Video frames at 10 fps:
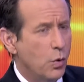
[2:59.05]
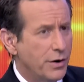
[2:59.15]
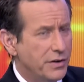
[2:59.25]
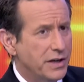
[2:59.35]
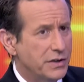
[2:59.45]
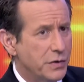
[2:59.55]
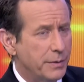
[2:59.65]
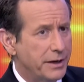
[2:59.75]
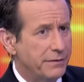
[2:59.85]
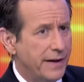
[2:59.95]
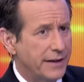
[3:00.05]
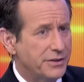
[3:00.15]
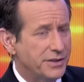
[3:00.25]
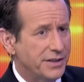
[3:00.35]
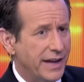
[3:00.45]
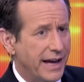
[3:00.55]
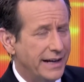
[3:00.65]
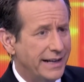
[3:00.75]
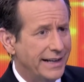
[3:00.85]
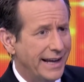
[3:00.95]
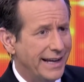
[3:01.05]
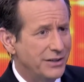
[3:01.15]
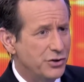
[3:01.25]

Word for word: What are the contributing factors to that, and and